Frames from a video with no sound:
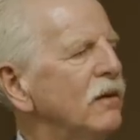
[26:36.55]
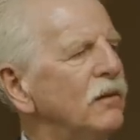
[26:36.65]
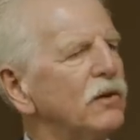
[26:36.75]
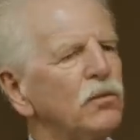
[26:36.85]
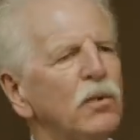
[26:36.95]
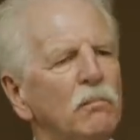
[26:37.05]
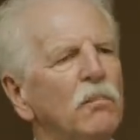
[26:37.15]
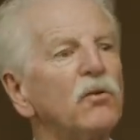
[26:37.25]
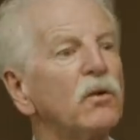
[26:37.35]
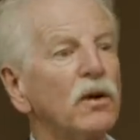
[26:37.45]
which is what
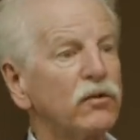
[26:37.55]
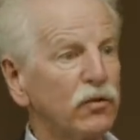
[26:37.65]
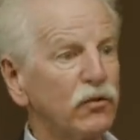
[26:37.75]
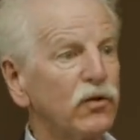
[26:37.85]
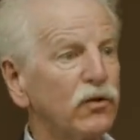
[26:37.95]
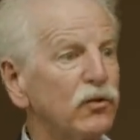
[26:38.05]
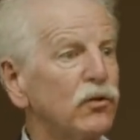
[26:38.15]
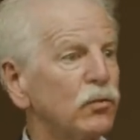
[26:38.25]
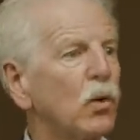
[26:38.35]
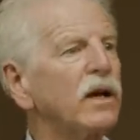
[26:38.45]
most of us as
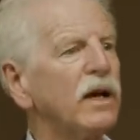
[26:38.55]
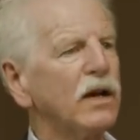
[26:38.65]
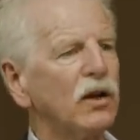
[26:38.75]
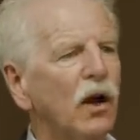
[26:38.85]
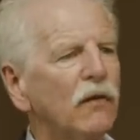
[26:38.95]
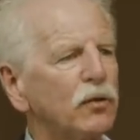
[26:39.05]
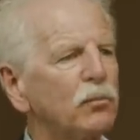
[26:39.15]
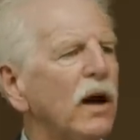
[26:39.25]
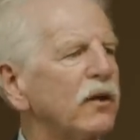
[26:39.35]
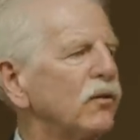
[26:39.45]
physicians working in an office
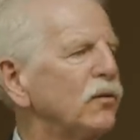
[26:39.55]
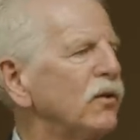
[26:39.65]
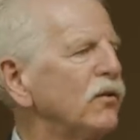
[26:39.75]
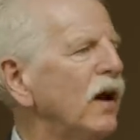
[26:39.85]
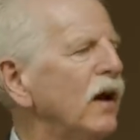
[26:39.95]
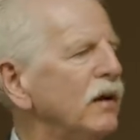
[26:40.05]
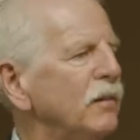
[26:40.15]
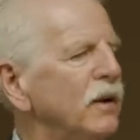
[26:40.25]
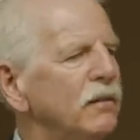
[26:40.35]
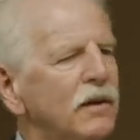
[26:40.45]
practice will say. I
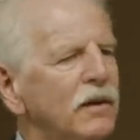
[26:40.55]
mean,